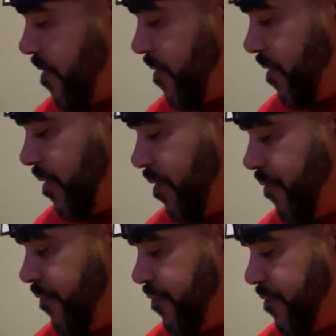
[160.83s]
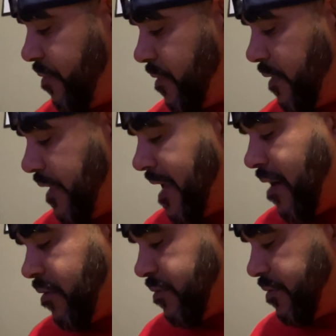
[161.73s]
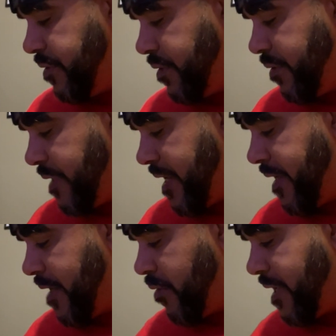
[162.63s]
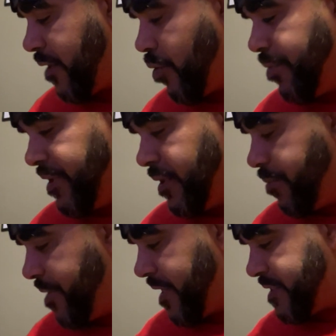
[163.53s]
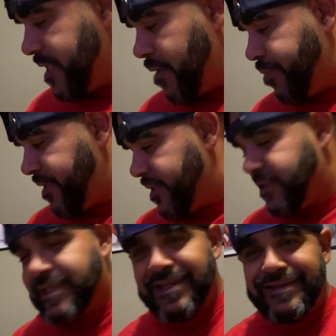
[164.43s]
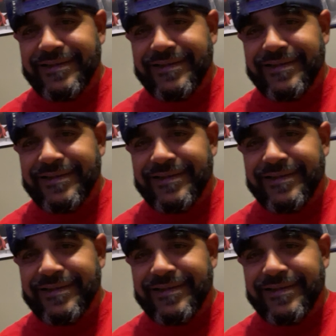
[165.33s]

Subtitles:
you know. Now, you know, I don't like opening up packs now because